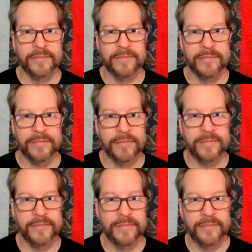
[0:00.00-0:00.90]

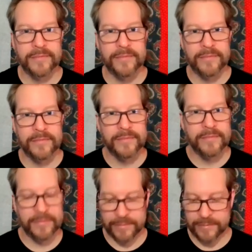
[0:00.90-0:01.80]

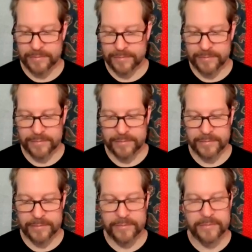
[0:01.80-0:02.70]

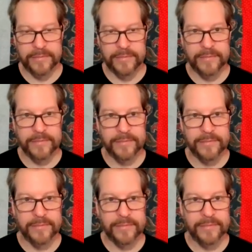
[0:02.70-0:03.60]

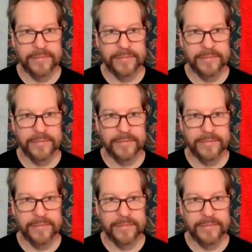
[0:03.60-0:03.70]
The person shown says nothing.